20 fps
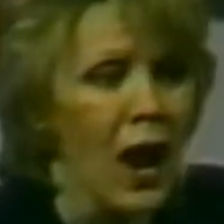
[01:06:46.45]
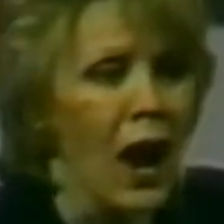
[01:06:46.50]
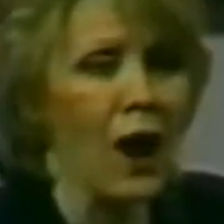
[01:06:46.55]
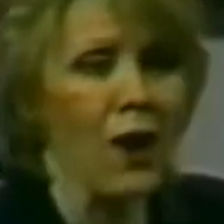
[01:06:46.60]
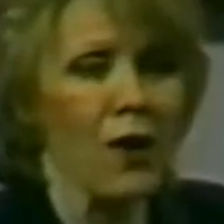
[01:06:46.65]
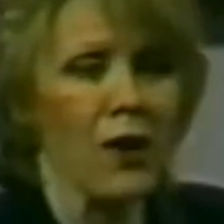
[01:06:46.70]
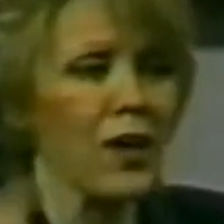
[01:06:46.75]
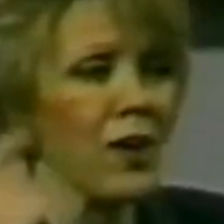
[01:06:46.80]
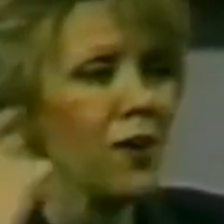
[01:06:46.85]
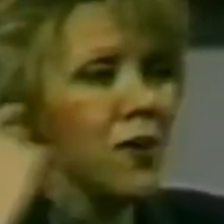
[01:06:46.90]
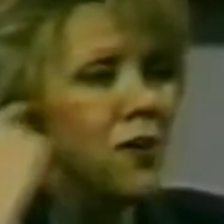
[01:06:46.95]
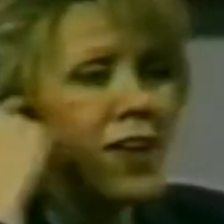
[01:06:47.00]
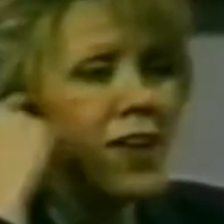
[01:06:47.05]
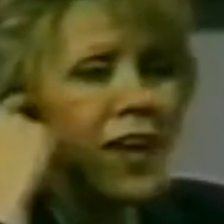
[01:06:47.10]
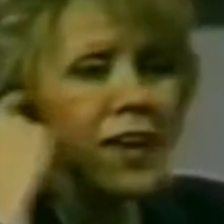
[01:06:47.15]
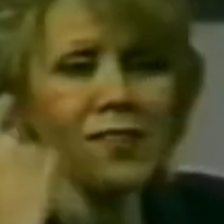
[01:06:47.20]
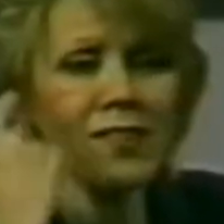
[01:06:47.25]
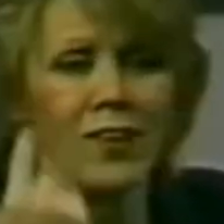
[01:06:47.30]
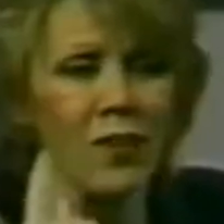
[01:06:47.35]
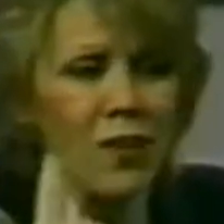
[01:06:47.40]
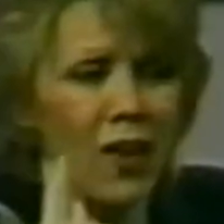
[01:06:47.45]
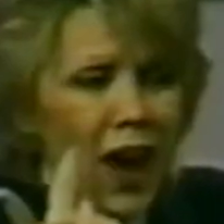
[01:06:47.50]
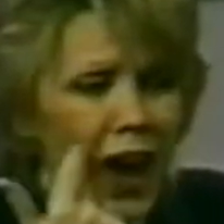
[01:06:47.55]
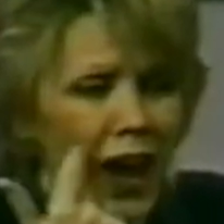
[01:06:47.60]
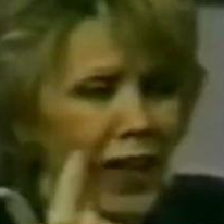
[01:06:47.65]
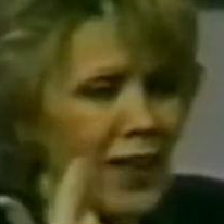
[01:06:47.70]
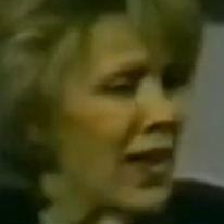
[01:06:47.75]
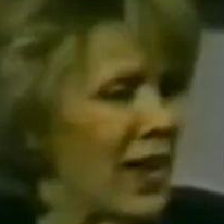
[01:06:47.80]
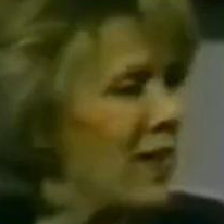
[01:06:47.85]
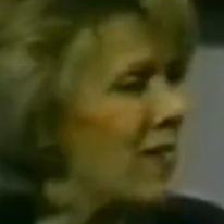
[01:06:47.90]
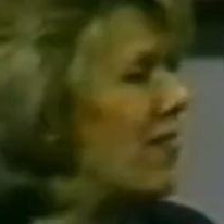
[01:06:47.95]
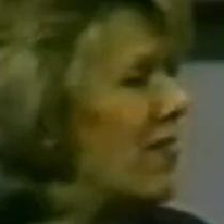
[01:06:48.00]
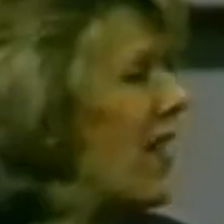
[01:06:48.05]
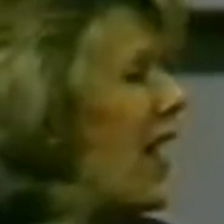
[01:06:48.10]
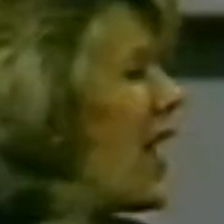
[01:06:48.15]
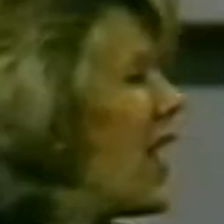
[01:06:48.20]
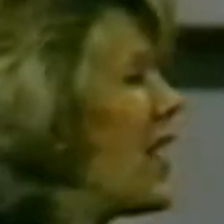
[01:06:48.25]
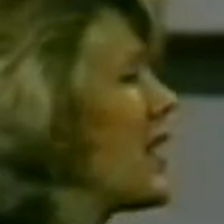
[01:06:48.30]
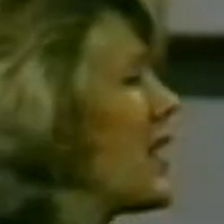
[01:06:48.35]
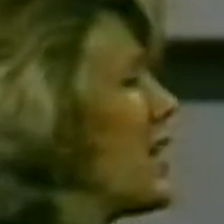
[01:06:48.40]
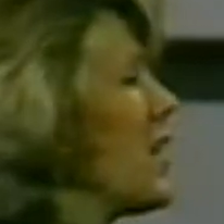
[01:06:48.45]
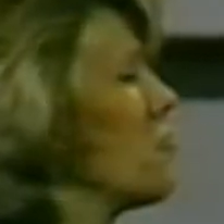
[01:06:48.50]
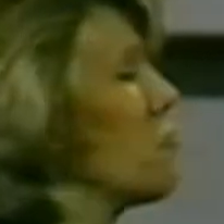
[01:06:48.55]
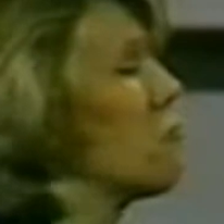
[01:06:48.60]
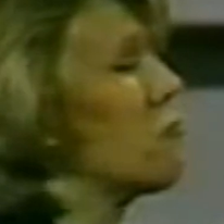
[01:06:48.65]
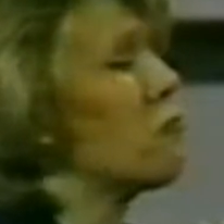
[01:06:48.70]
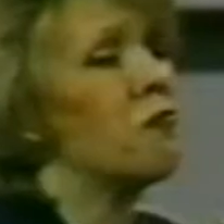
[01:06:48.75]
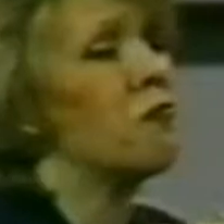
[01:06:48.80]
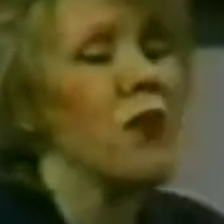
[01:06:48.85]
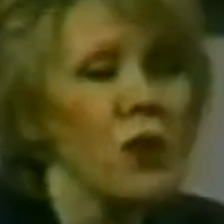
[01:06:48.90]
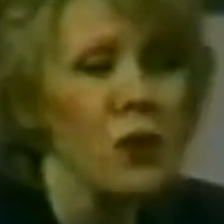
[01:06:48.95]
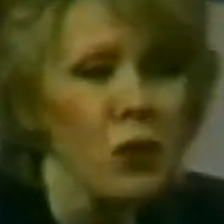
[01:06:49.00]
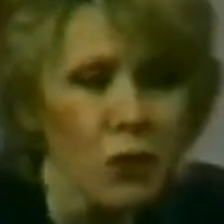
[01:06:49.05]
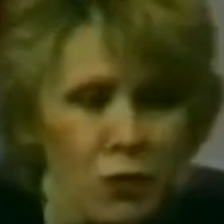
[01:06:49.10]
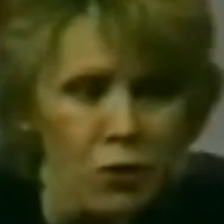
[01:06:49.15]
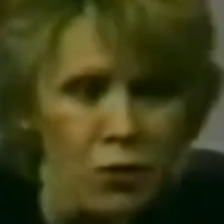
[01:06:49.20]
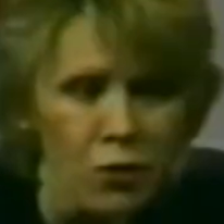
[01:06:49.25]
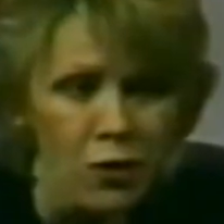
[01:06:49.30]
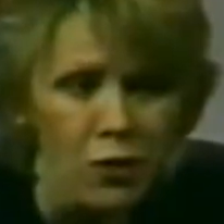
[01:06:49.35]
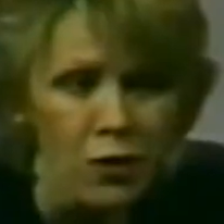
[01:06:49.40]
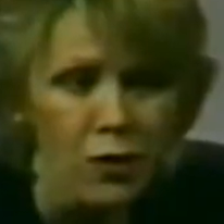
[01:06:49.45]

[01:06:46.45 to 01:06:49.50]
our ear gates and our eye gates taken in filth